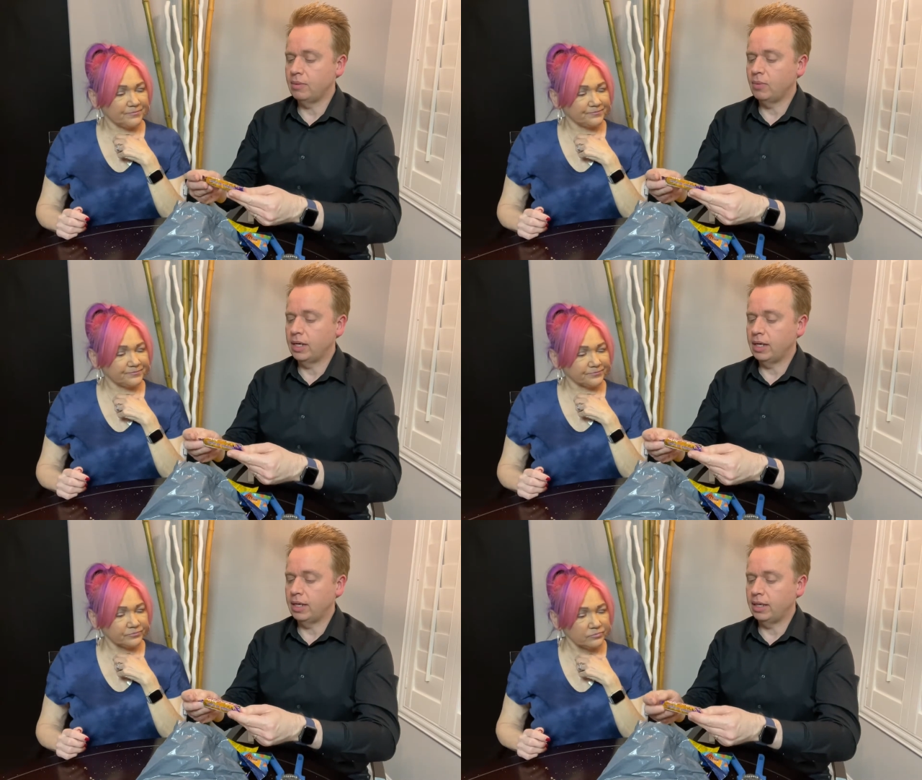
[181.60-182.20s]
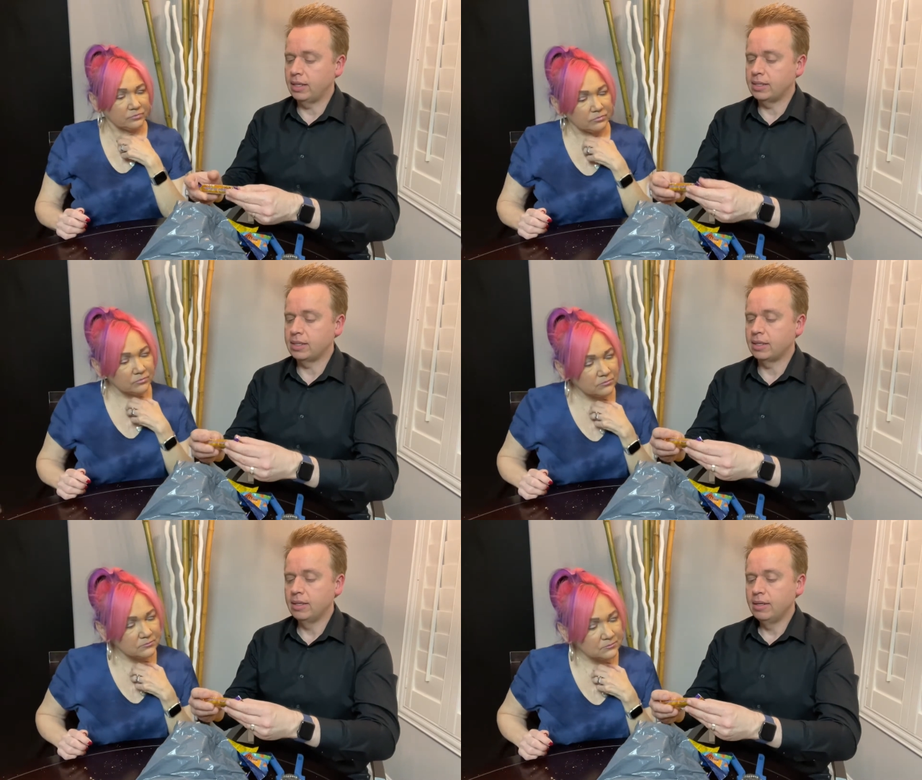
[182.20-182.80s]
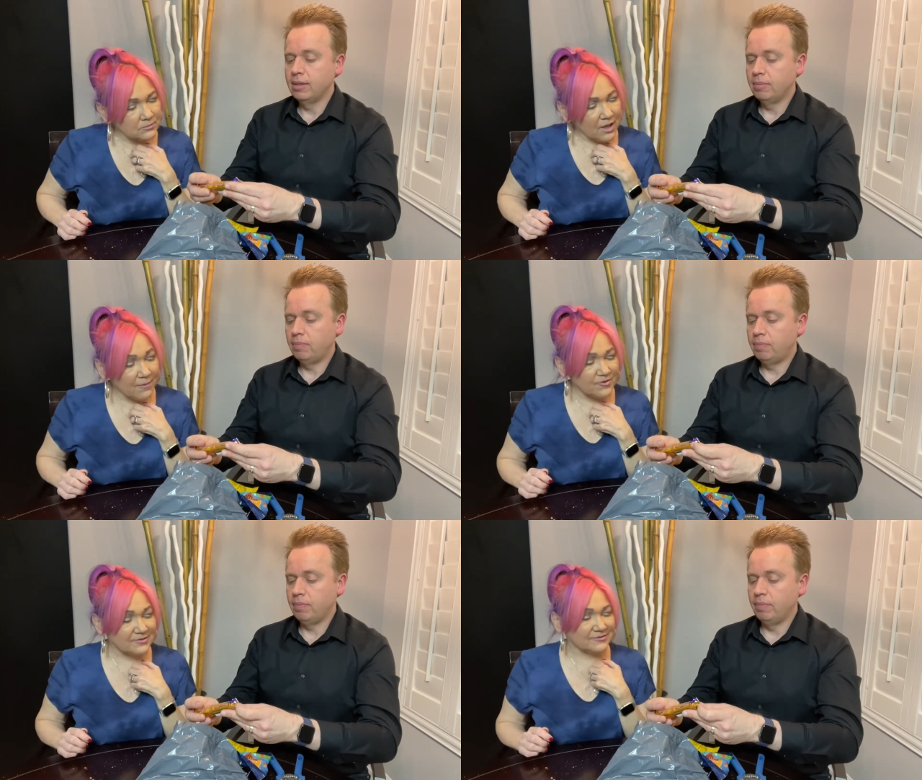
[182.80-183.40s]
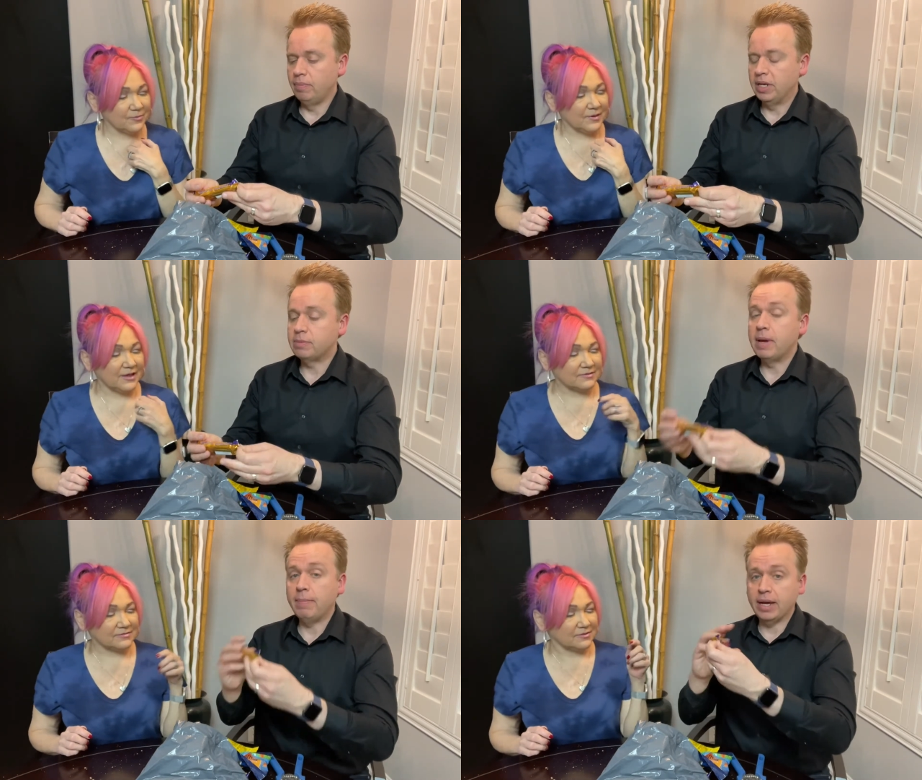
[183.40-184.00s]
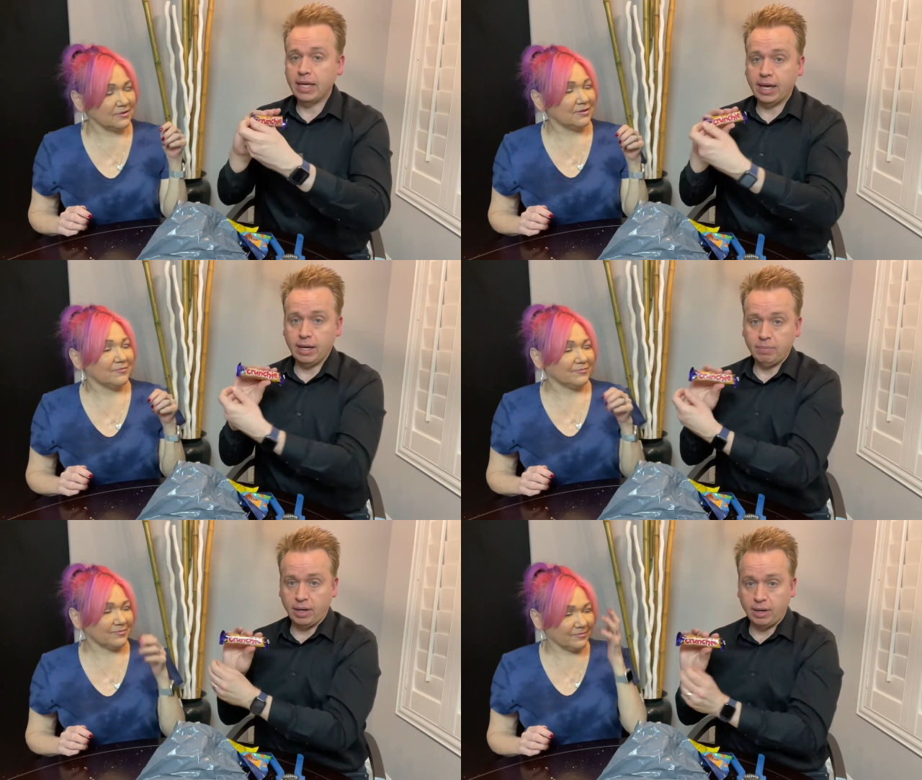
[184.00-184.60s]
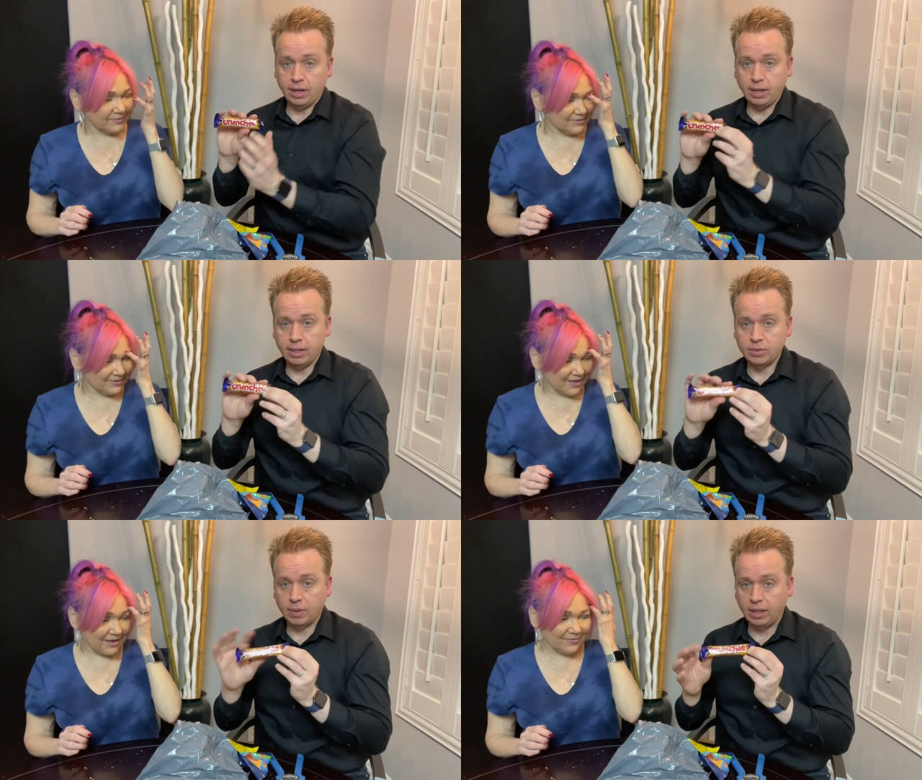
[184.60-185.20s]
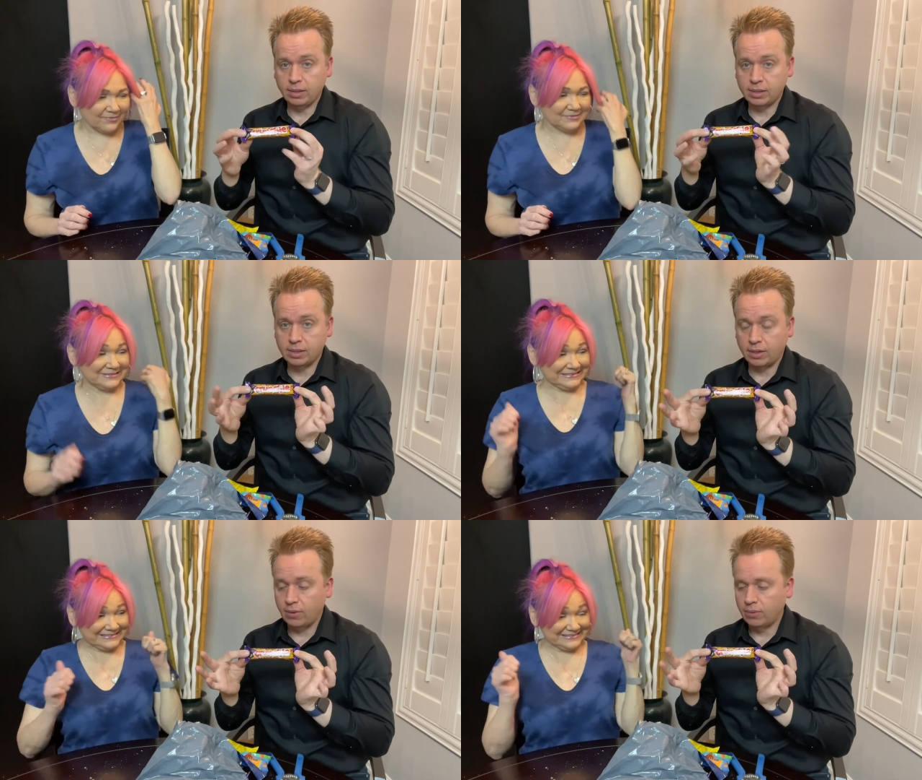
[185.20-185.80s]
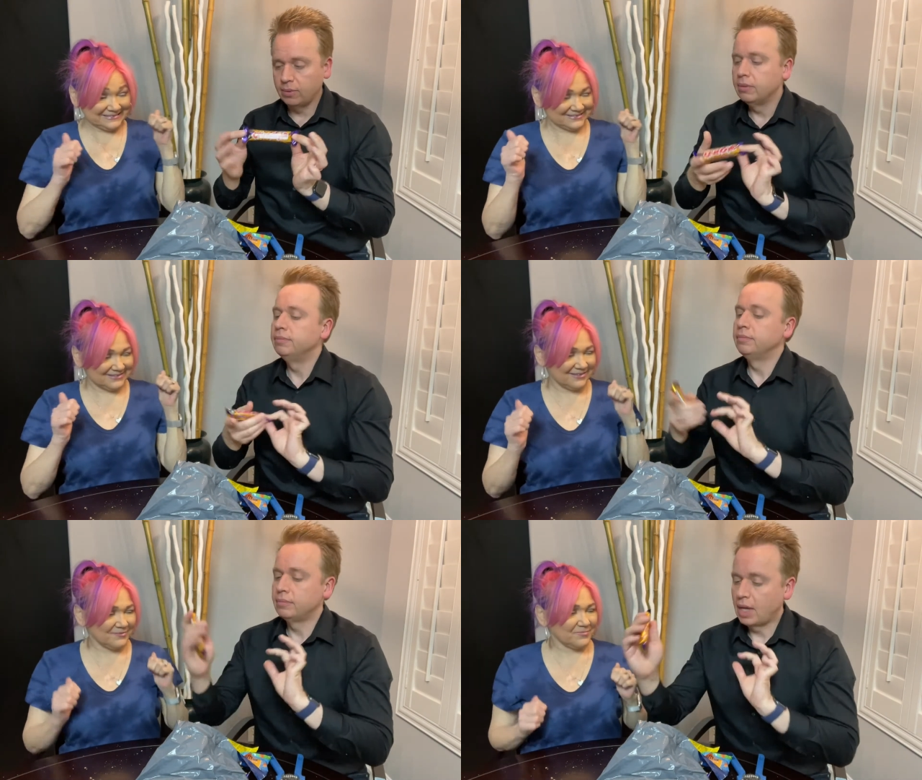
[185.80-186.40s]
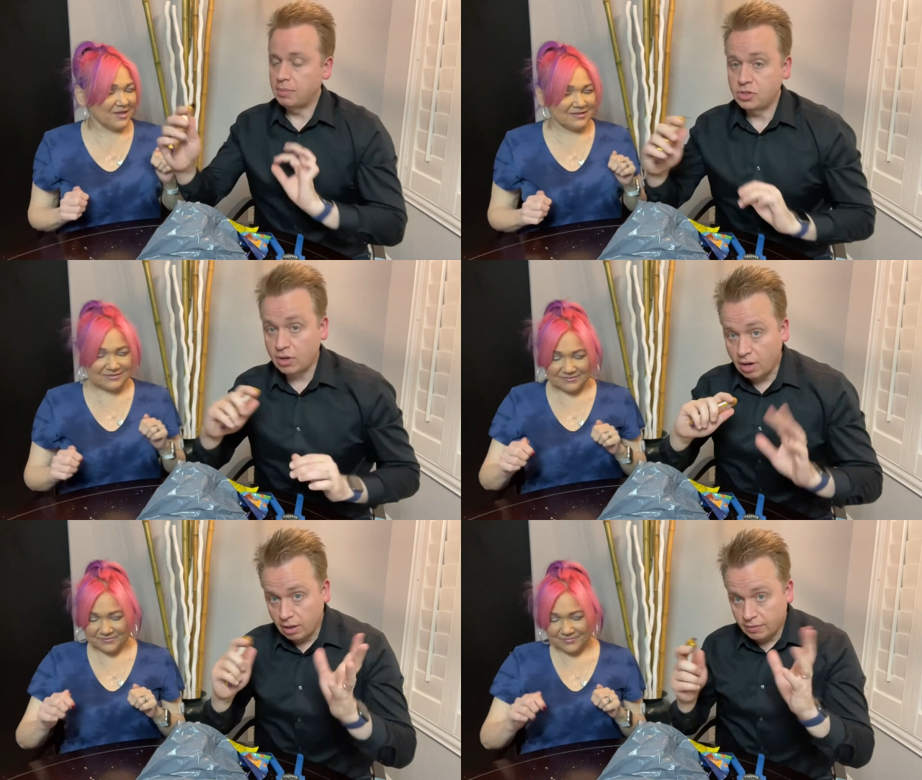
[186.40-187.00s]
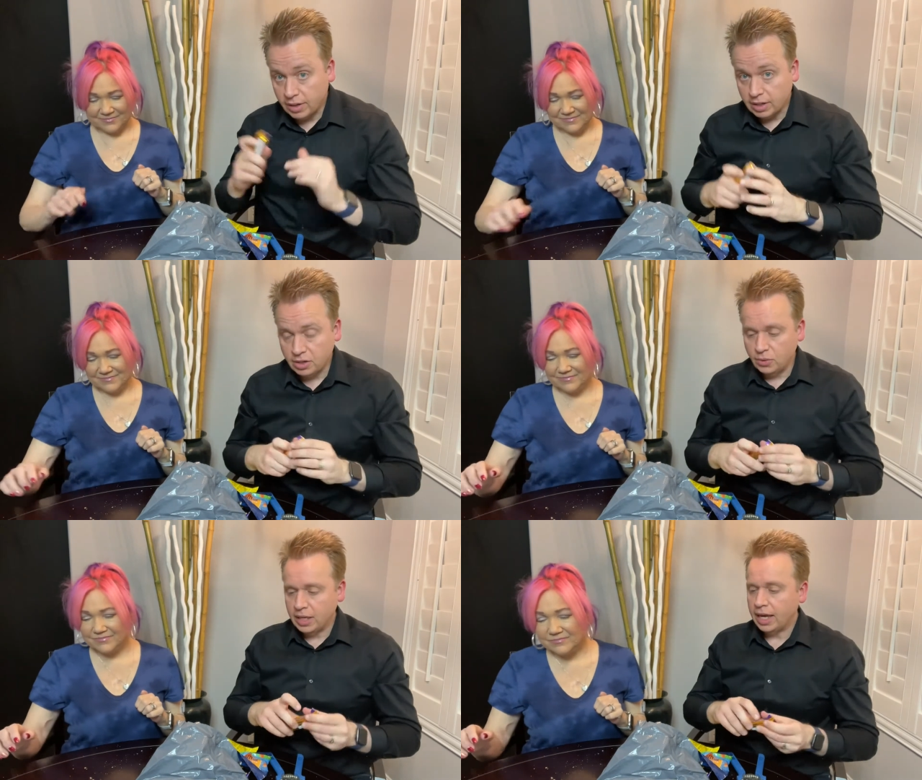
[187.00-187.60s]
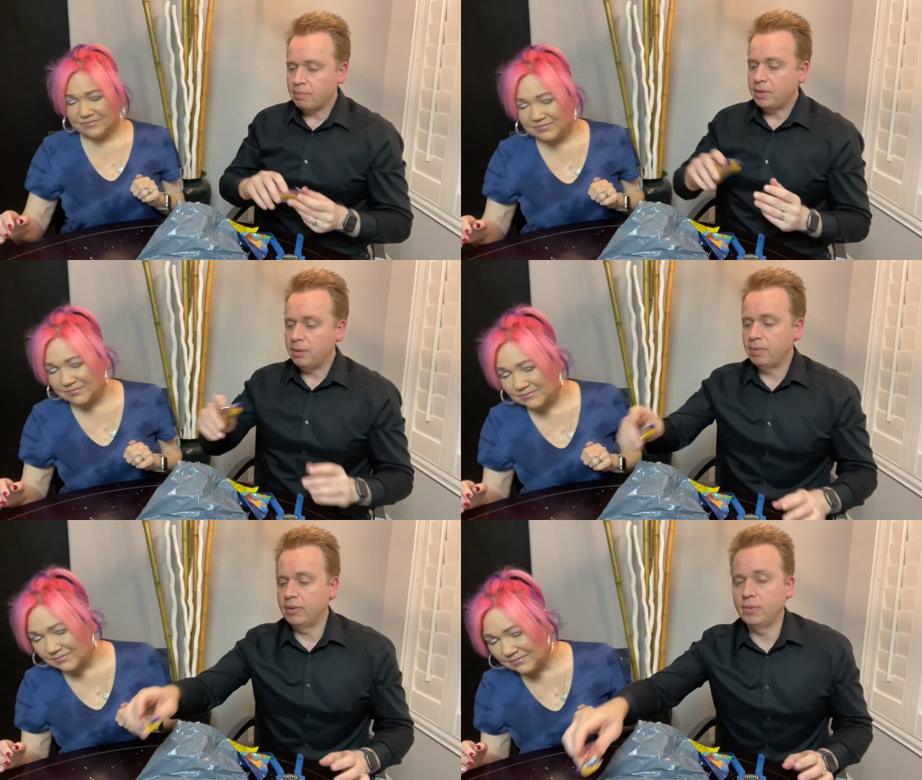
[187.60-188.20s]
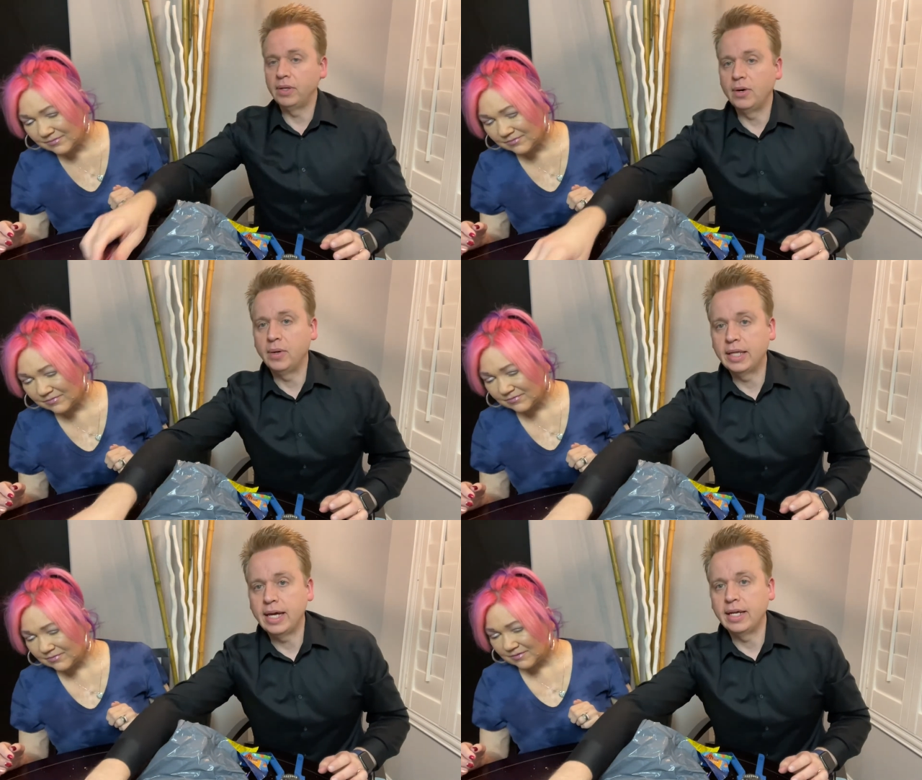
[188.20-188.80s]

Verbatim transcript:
Speaker 1: what it is.
Speaker 2: I'm just assuming it's made by
Speaker 1: Cadbury as yeah. well. So I'm sure all of our UK people will know what that